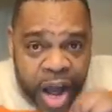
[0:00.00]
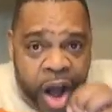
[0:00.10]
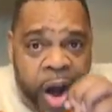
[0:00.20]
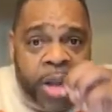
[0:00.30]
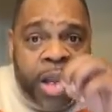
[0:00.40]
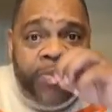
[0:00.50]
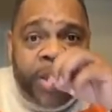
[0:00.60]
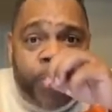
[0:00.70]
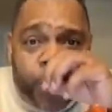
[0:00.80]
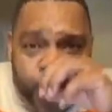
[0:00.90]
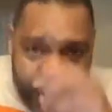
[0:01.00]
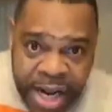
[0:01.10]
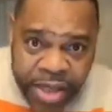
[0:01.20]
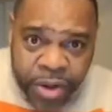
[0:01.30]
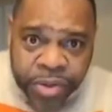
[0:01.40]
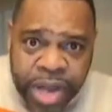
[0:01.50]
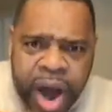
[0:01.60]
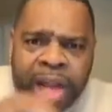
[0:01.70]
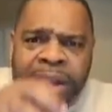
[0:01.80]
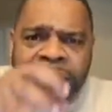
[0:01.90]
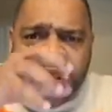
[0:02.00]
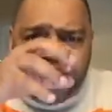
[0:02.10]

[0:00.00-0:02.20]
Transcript: all of the wrinkles, all of the